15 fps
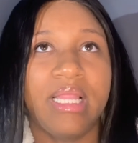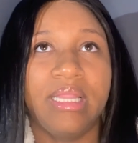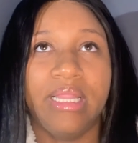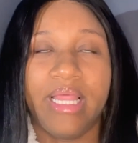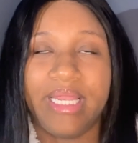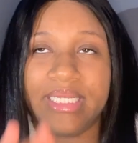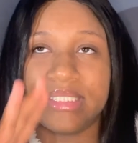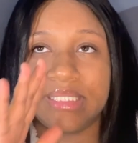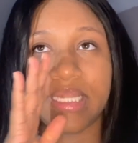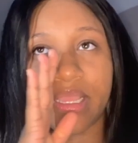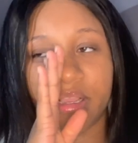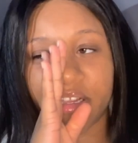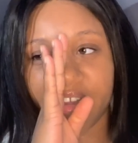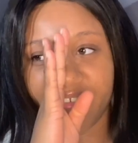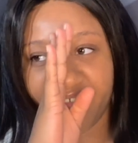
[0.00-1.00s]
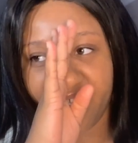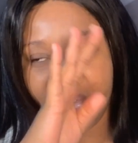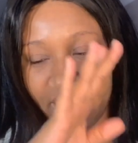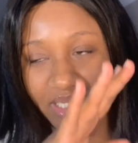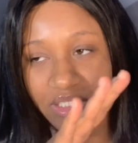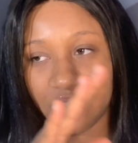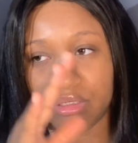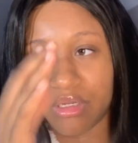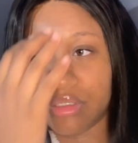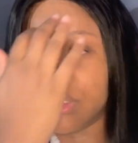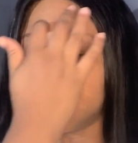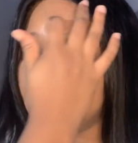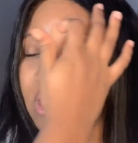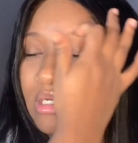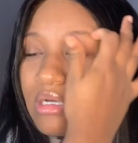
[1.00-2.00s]
Let it stay on your face,
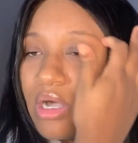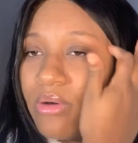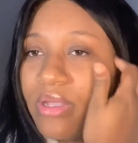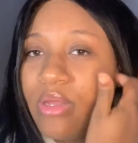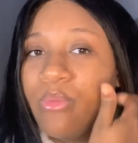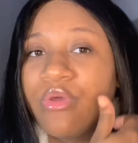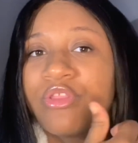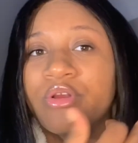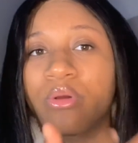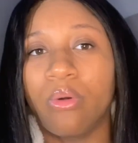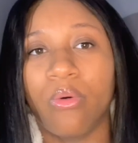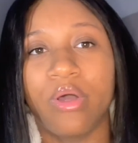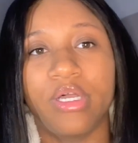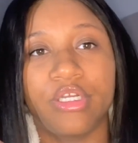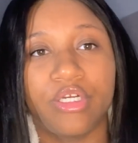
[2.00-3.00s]
still go in with your oil,